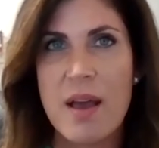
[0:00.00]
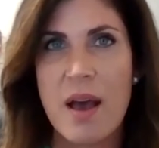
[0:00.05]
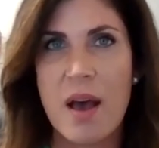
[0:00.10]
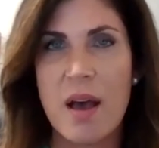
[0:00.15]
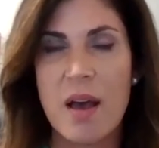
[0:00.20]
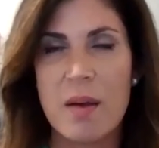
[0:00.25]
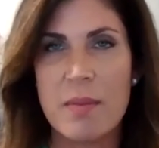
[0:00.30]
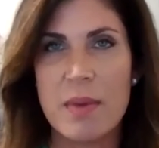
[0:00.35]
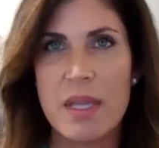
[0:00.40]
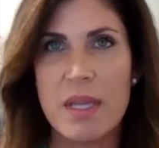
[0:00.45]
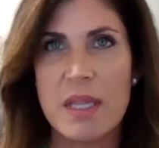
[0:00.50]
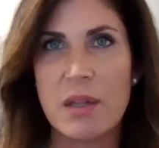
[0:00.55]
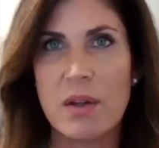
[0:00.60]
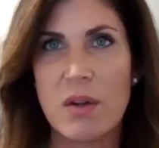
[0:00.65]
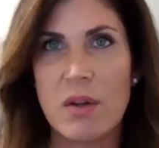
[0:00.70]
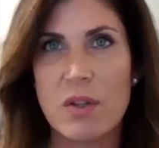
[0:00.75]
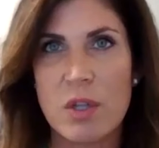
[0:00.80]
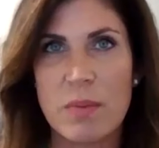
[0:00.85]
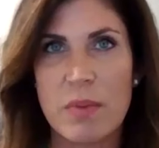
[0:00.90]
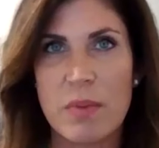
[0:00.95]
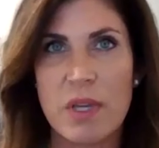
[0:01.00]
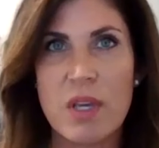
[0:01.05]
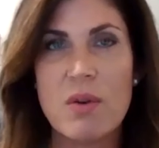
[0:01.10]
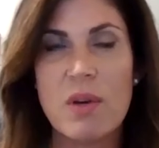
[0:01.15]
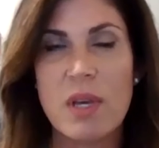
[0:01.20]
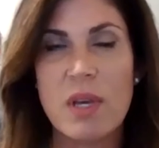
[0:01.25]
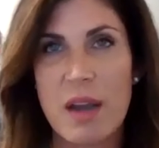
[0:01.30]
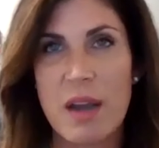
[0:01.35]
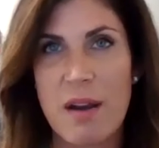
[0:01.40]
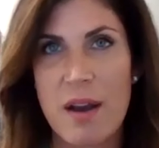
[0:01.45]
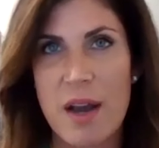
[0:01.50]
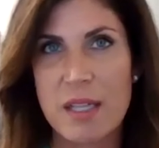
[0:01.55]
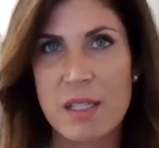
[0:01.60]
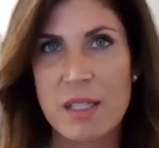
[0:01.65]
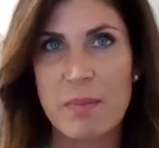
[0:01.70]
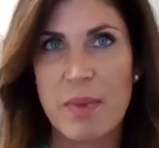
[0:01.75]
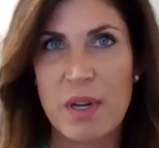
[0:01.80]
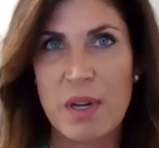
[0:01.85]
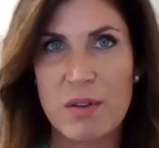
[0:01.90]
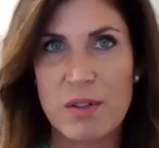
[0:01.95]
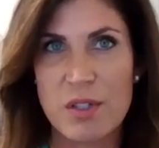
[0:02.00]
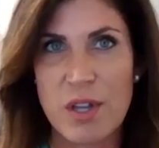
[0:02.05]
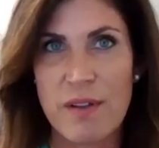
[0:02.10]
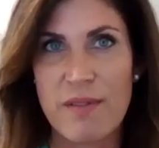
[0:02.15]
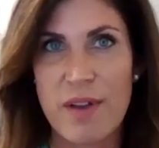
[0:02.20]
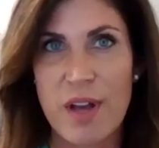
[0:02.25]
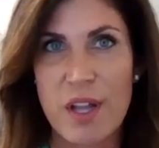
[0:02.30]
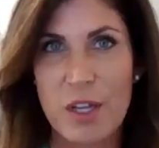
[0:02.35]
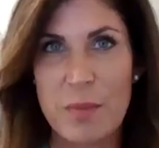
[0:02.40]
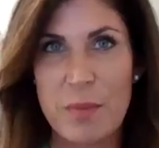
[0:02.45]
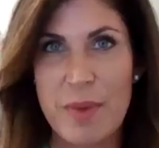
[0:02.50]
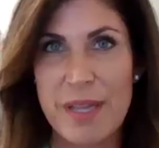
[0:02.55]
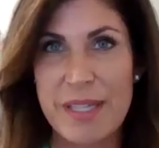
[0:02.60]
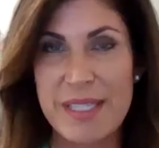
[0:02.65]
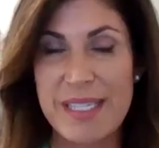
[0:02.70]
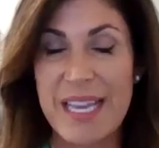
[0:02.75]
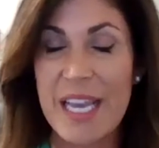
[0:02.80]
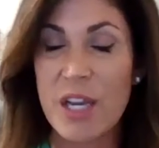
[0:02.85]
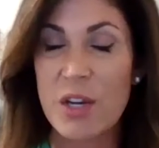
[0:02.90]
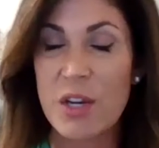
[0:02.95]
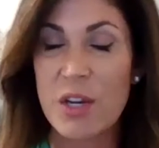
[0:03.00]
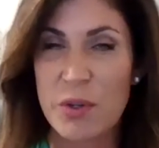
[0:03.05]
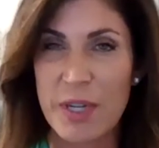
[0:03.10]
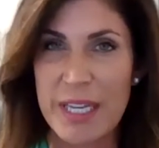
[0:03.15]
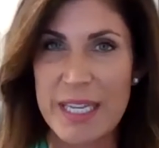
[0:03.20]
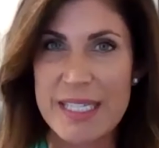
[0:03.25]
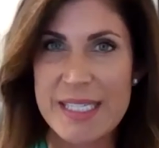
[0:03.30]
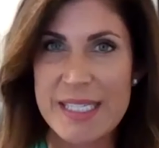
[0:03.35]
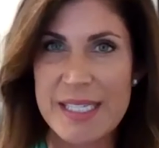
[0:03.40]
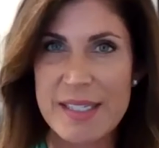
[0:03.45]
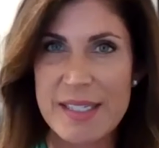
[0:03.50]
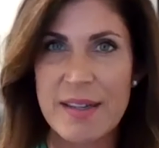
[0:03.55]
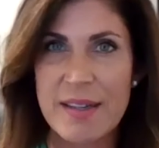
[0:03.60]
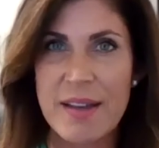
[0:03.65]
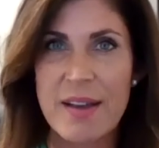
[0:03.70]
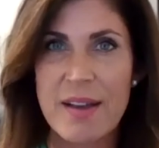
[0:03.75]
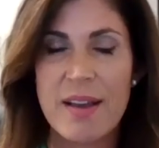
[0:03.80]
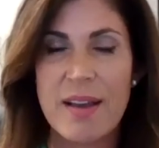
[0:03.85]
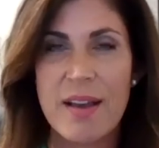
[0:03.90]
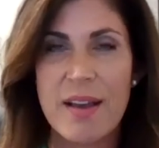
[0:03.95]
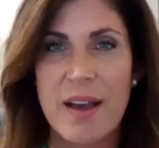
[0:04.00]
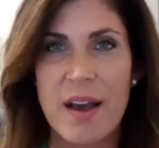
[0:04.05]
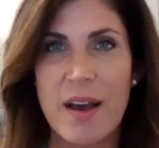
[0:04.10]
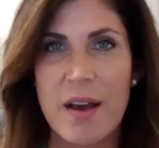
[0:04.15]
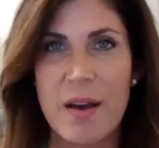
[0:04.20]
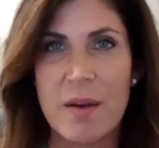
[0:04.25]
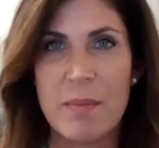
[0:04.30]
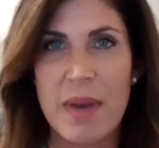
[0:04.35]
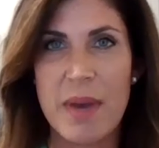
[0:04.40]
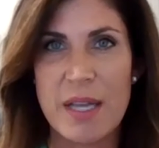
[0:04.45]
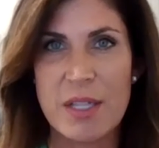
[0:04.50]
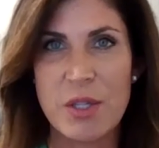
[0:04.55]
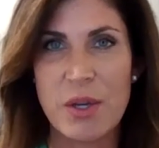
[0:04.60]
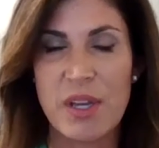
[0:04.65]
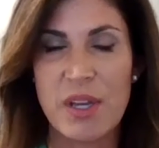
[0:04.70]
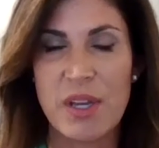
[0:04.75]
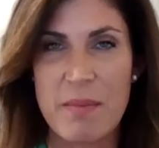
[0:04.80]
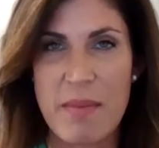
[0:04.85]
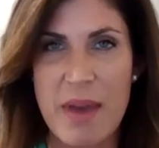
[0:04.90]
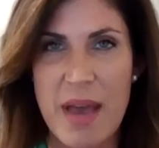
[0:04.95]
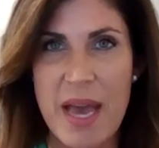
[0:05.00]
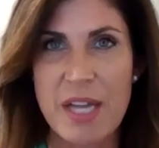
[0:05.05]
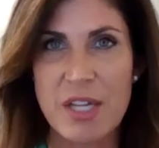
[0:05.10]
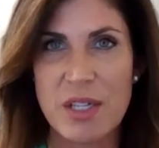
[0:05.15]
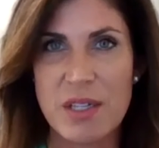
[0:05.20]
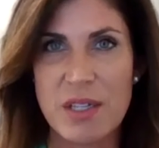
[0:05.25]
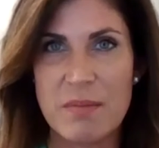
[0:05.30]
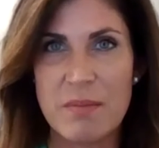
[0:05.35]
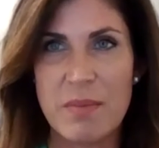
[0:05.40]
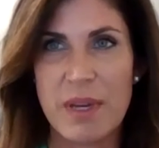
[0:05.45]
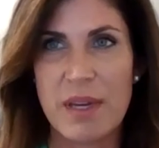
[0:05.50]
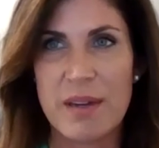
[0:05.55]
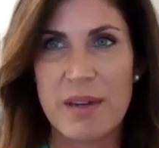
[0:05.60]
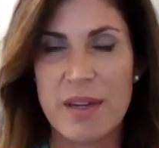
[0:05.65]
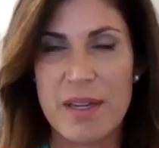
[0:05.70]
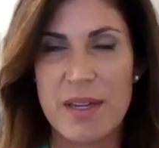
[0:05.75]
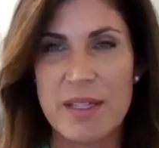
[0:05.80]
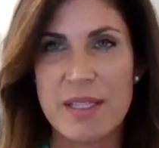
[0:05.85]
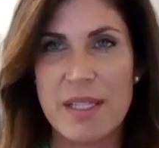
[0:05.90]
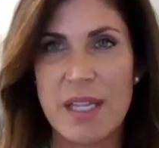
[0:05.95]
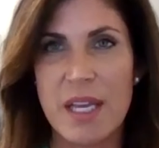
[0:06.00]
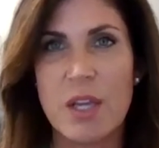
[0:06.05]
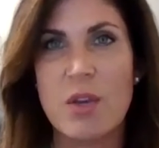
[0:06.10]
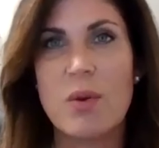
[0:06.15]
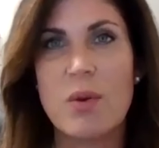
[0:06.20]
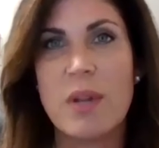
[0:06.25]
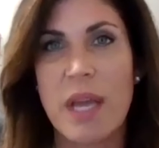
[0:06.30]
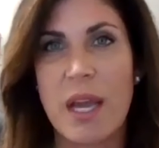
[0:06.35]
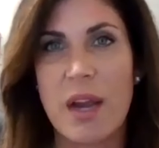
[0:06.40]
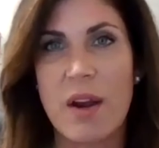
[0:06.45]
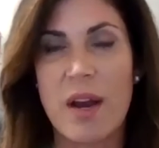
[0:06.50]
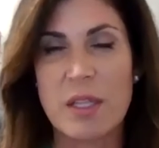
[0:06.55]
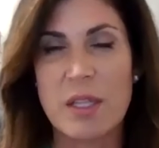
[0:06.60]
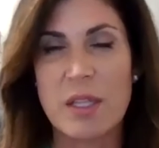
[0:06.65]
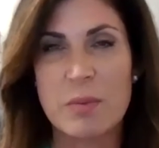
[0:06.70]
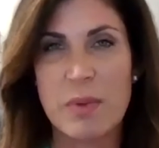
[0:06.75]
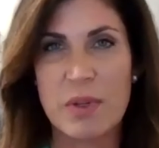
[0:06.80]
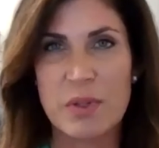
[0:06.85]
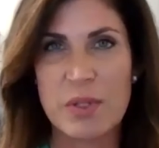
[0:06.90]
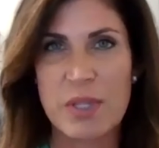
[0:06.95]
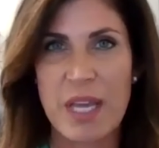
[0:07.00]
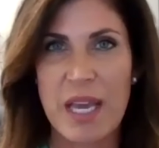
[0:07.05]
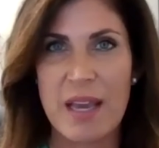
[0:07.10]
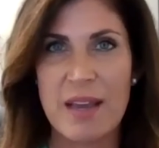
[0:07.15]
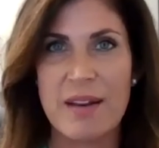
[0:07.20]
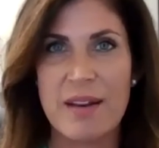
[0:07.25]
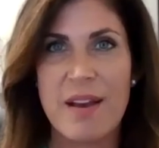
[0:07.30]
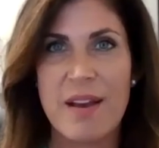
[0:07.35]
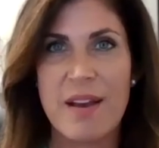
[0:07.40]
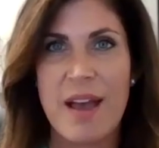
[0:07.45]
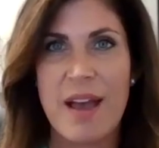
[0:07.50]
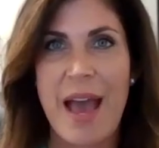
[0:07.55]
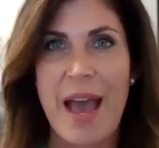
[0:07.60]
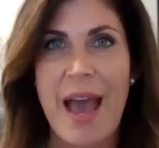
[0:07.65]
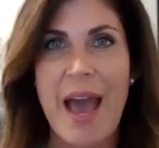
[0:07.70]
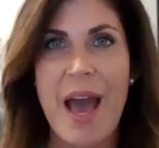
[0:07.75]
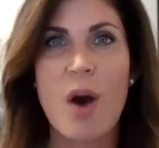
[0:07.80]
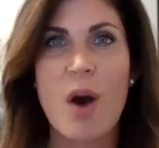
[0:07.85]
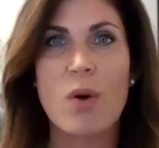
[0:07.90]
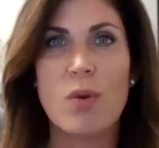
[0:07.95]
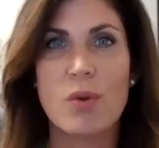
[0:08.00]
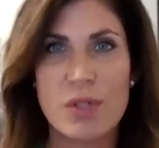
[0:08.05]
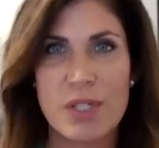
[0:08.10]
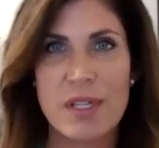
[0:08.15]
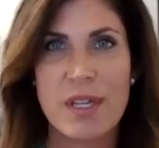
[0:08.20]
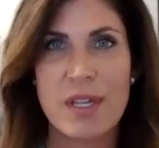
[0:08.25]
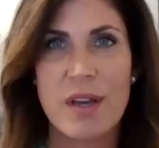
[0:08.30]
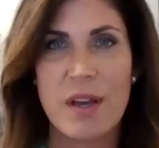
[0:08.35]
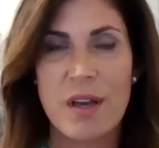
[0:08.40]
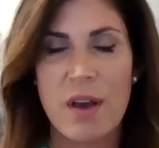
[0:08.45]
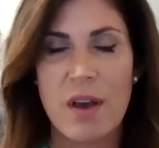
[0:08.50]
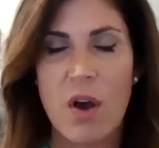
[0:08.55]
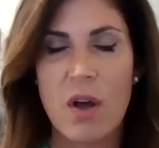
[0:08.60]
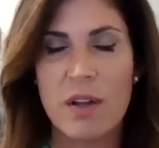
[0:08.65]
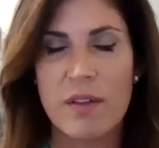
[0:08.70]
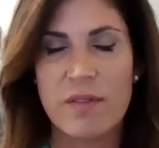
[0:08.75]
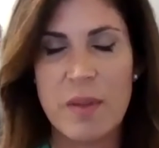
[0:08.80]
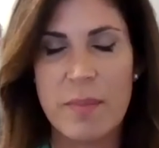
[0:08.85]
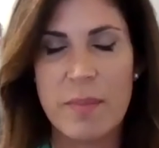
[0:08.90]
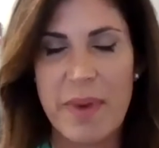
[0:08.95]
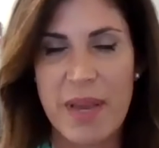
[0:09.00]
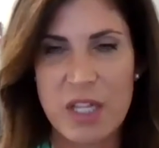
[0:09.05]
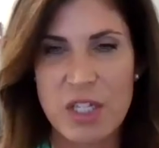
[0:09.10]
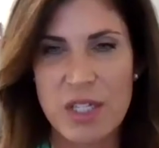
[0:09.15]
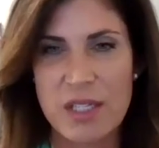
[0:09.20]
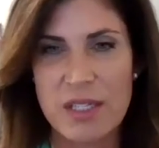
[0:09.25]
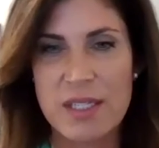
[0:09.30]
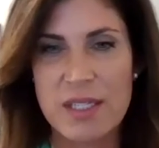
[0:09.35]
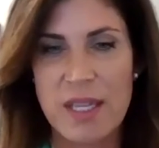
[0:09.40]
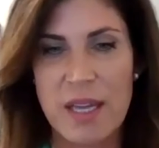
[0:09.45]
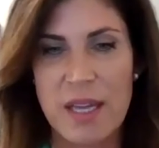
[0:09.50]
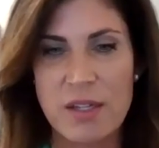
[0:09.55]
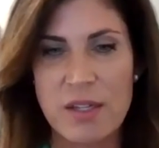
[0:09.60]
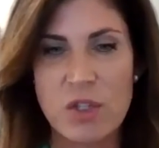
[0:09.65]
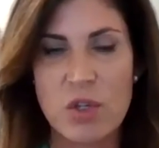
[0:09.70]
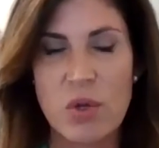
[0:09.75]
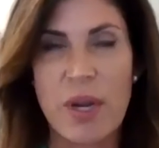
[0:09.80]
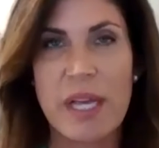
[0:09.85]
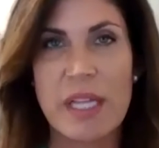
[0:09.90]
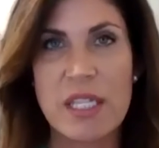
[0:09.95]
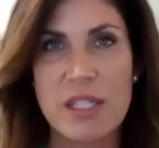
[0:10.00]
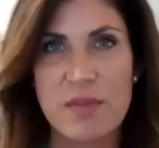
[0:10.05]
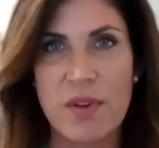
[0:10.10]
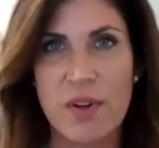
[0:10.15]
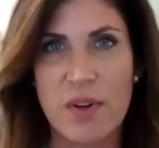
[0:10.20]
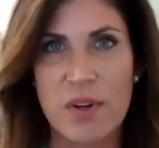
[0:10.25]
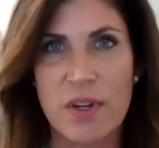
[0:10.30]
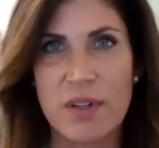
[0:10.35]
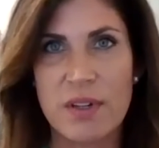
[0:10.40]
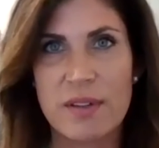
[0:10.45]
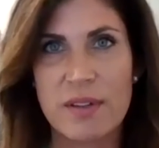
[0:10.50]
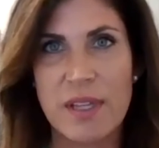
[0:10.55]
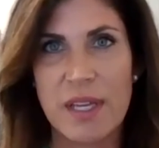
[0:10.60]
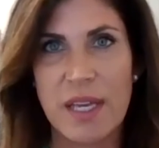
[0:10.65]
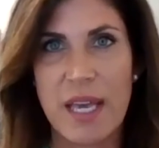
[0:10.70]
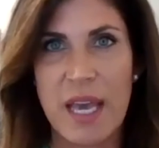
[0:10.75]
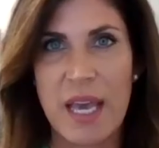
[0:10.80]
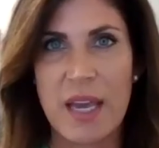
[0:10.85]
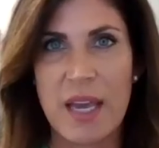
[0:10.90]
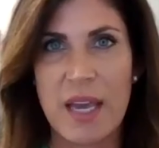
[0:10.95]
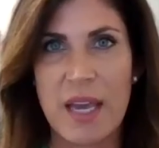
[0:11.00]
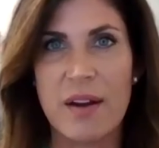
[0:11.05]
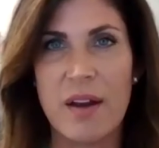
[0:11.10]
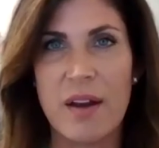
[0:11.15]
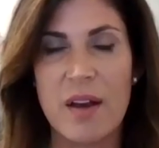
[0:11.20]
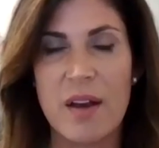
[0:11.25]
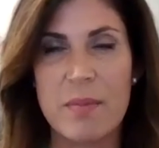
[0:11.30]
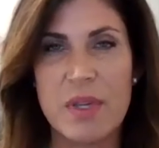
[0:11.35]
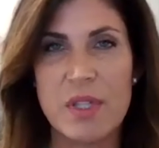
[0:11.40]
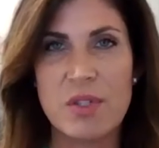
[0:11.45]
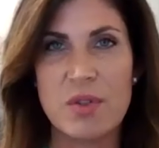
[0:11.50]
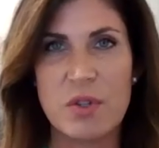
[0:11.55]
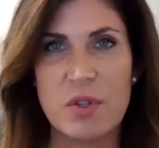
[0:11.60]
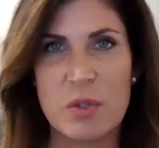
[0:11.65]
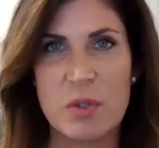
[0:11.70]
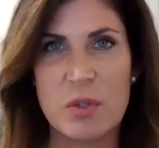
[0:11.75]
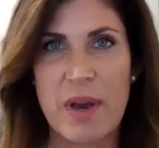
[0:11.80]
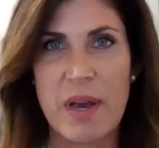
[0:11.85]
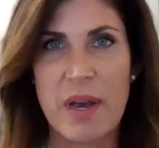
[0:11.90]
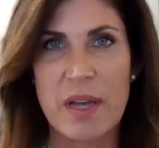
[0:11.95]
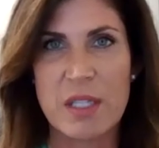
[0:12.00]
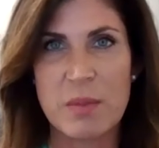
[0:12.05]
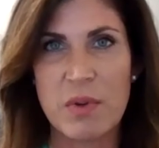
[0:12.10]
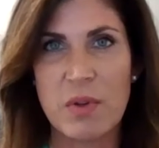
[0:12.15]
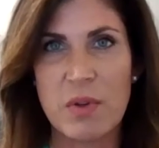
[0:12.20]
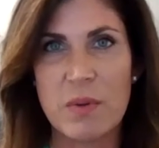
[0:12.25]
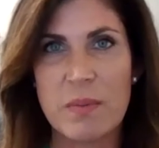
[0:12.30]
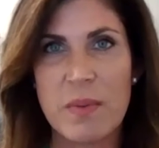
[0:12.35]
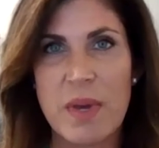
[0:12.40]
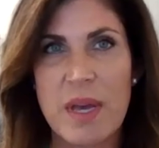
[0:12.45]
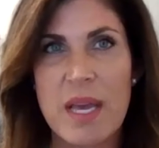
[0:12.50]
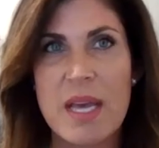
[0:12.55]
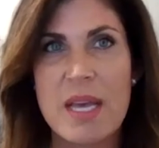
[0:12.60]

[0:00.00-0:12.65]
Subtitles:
In the long-term acute care hospitals, our volume has increased, as you can imagine, because the acute care hospitals can't house all of the patients and transfer the care as soon as possible.